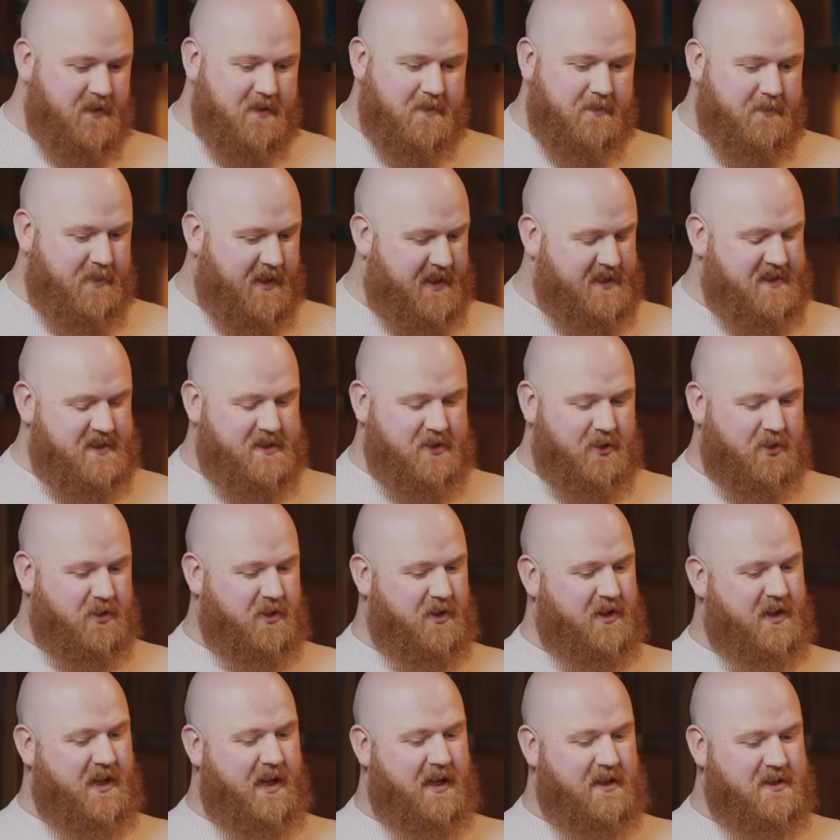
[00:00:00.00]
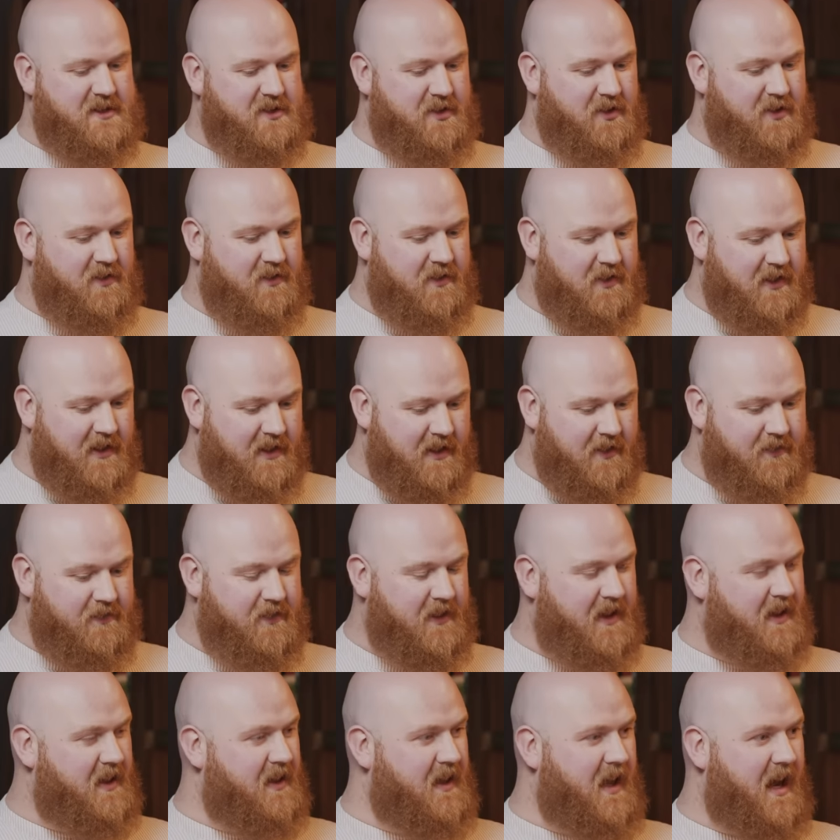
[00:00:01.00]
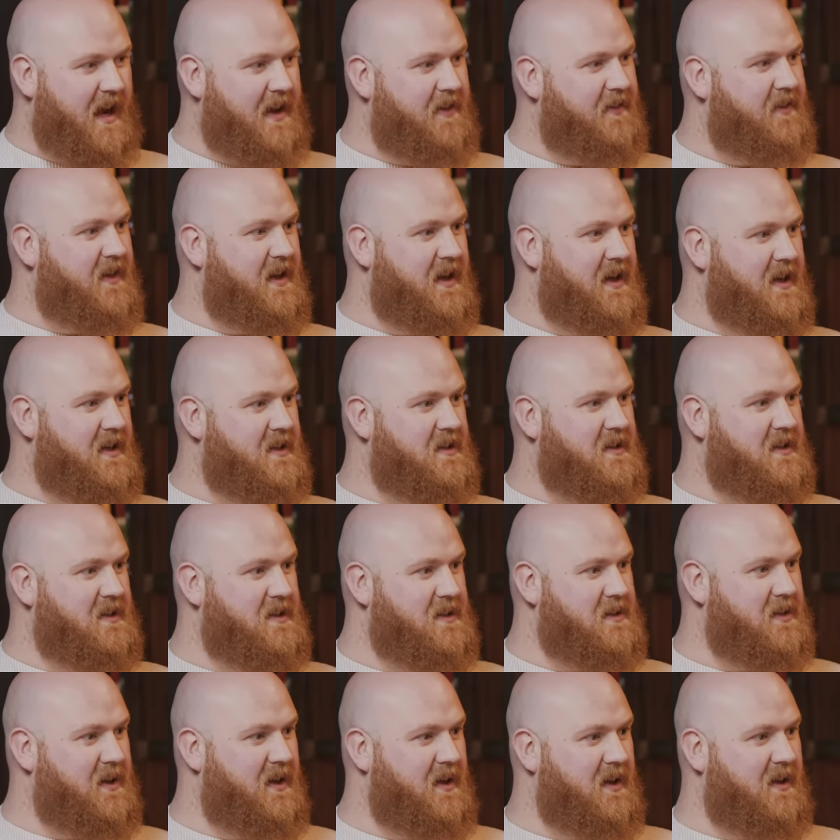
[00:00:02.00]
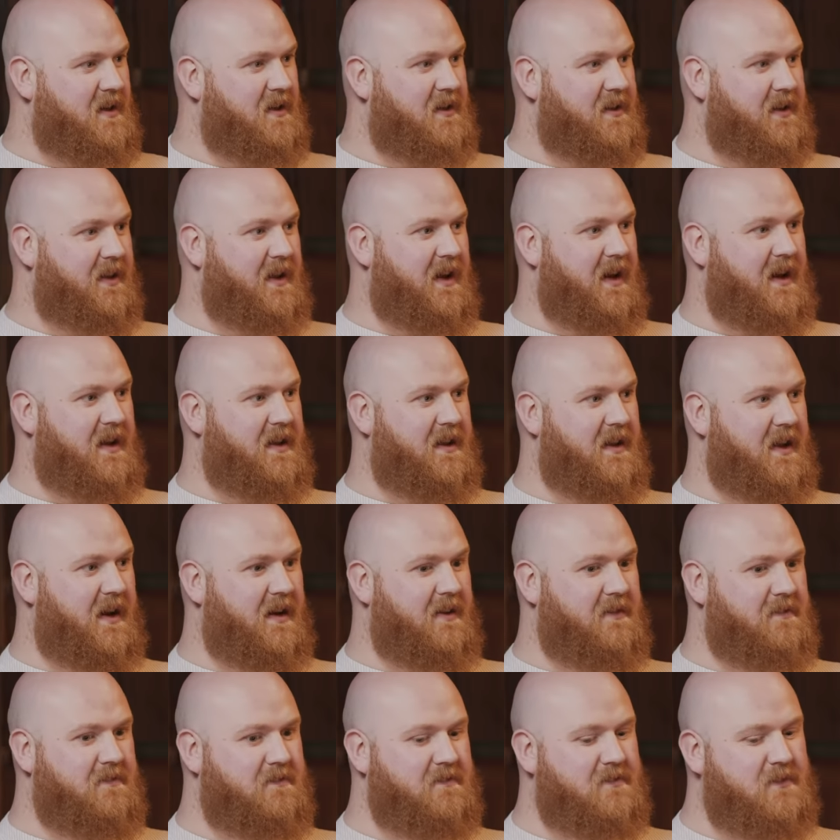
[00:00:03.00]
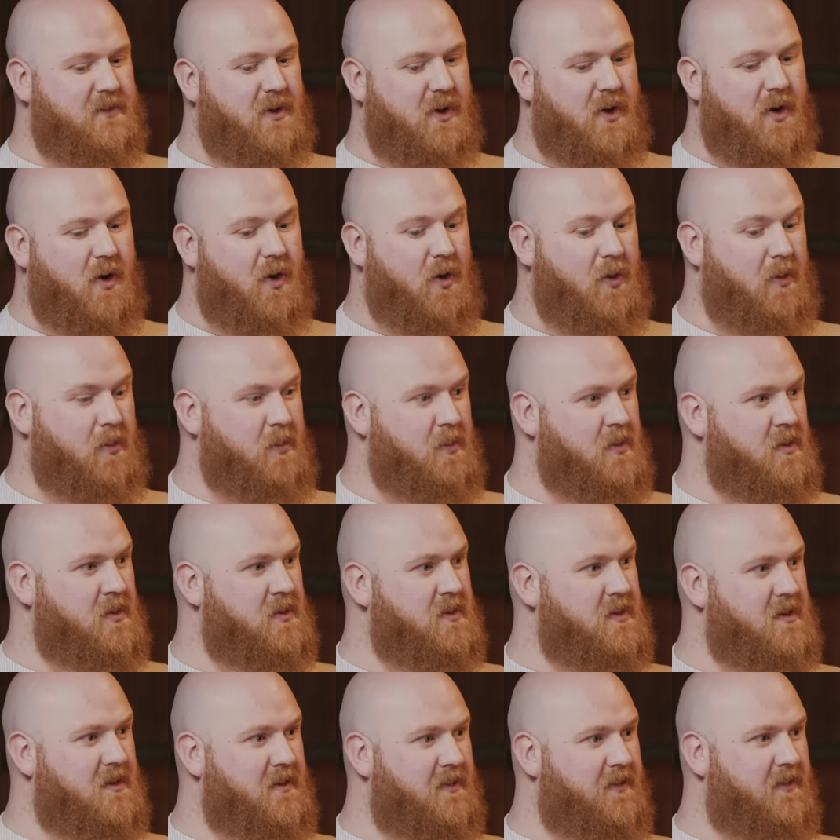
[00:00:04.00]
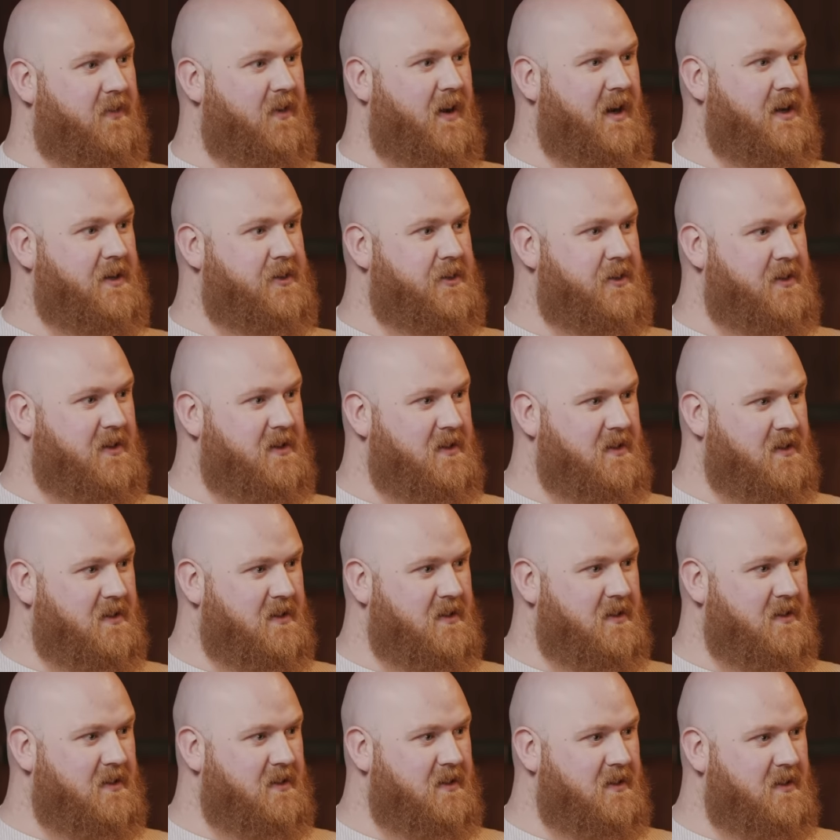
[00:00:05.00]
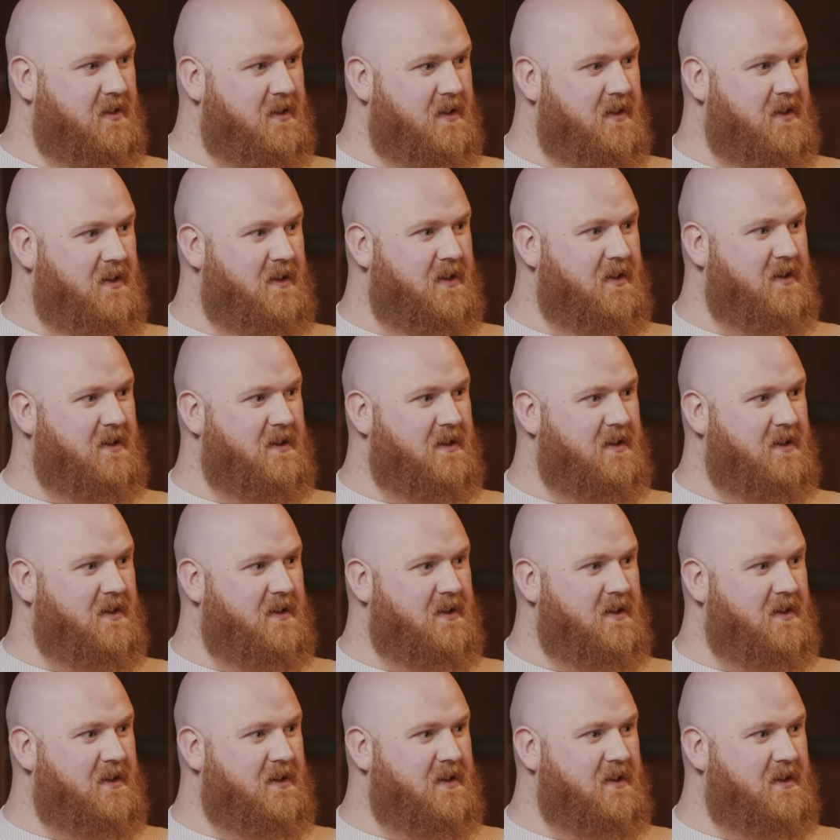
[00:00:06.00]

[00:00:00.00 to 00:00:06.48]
but it's still got that sort of lovely liveliness as well, and that almost freshness. I